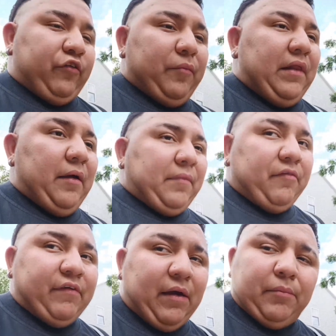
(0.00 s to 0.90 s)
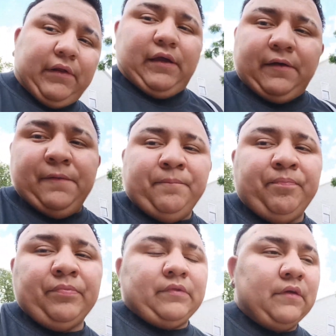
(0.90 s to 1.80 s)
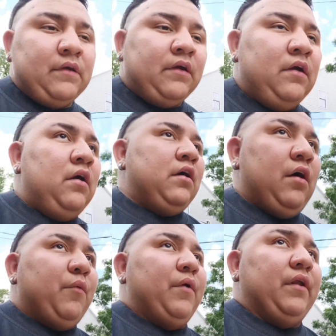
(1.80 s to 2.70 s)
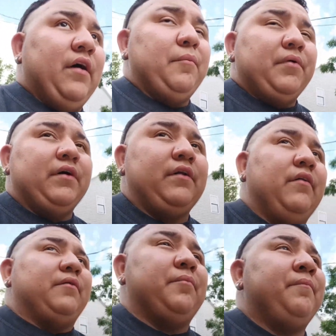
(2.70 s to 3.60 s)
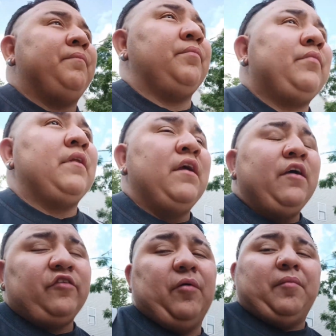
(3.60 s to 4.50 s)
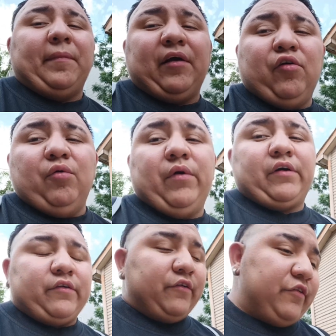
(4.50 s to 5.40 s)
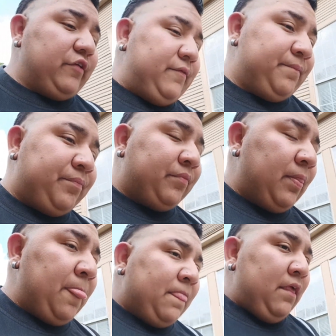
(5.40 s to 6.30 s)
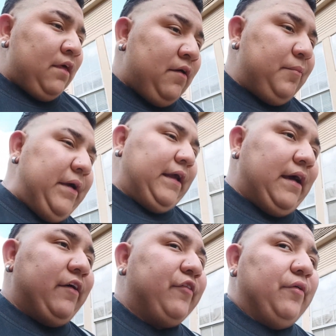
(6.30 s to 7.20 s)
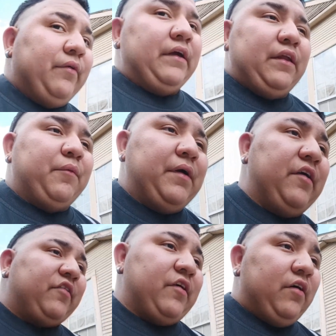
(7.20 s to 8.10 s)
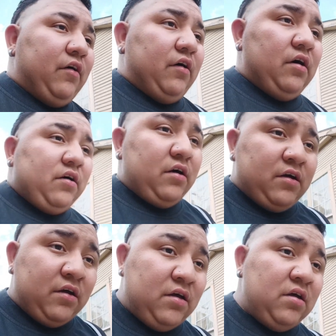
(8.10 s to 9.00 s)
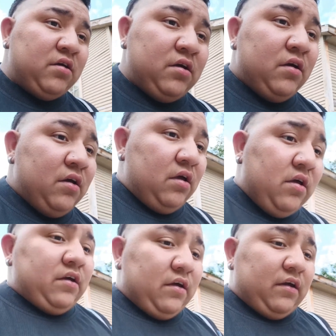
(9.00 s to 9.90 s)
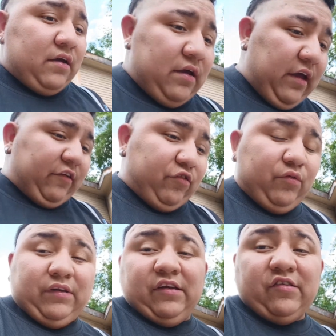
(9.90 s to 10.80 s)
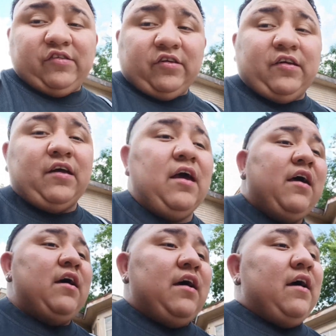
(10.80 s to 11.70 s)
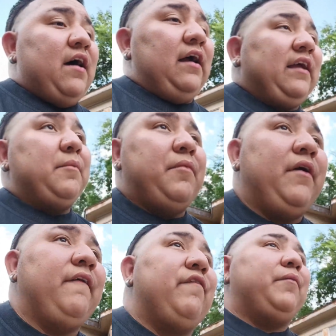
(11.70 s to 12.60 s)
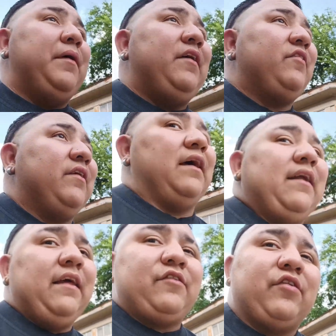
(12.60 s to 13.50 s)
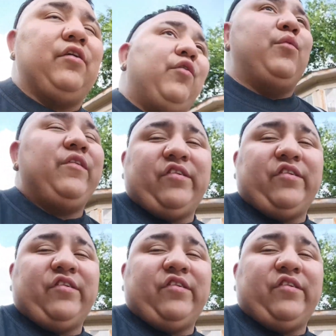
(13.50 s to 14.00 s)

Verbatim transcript: to me, like my family and whatnot. But um, some of coworkers. But yeah. So, anyways, uh, as soon as I get more information, I'll let y'all know what's